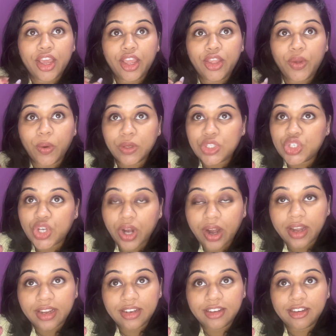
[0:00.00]
your
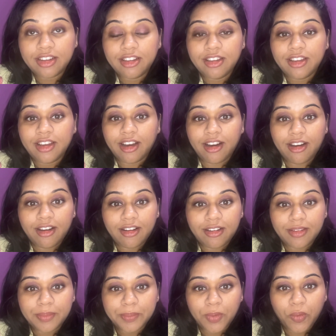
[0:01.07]
child
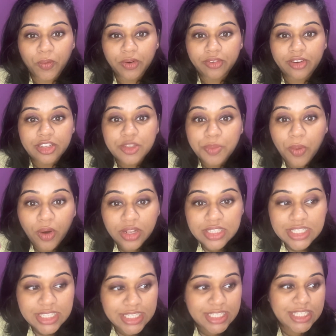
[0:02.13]
or
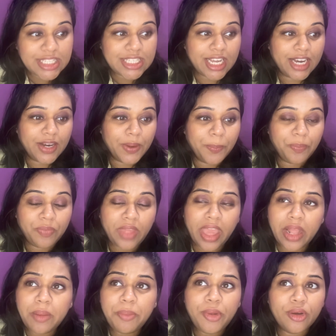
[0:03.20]
responses
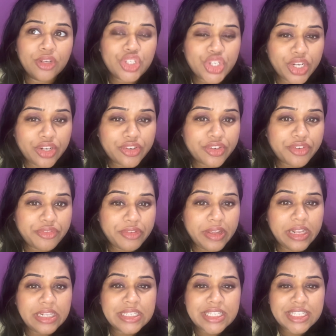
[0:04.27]
help your children
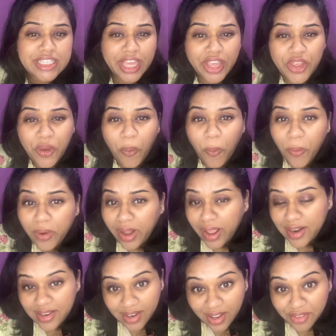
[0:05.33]
feel secure
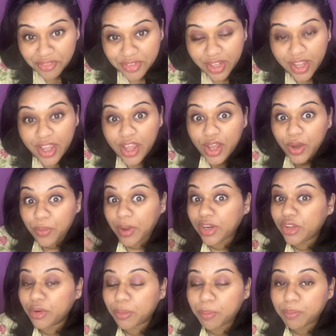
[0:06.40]
and loved. When
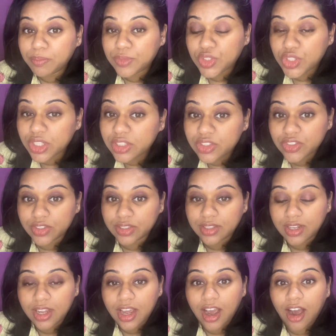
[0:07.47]
your children
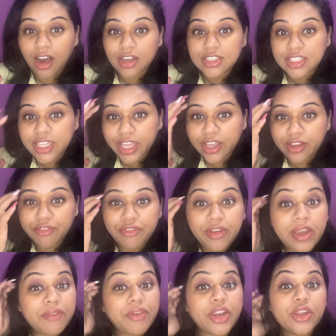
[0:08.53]

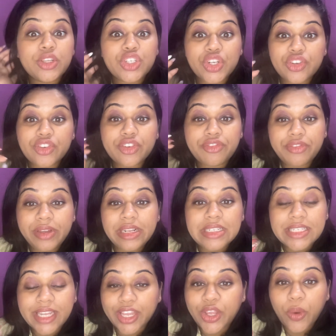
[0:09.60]
when your children feel
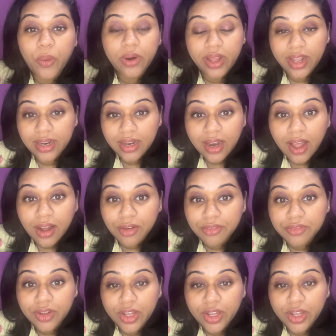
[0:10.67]
secure and loved,